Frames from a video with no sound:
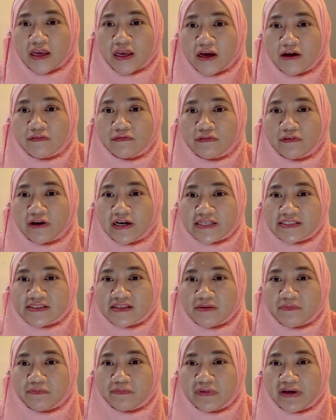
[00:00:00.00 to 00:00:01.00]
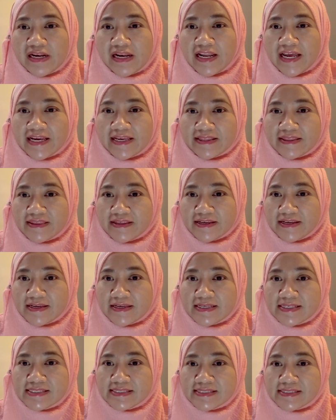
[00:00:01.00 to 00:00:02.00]
For example, like
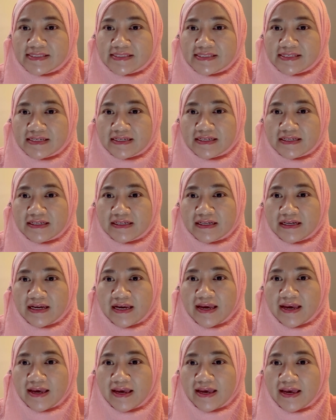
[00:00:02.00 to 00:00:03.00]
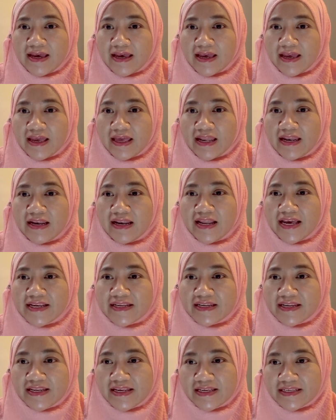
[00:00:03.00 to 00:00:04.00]
this. And like
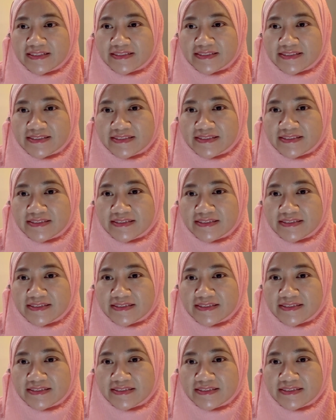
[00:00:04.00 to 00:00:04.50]
this.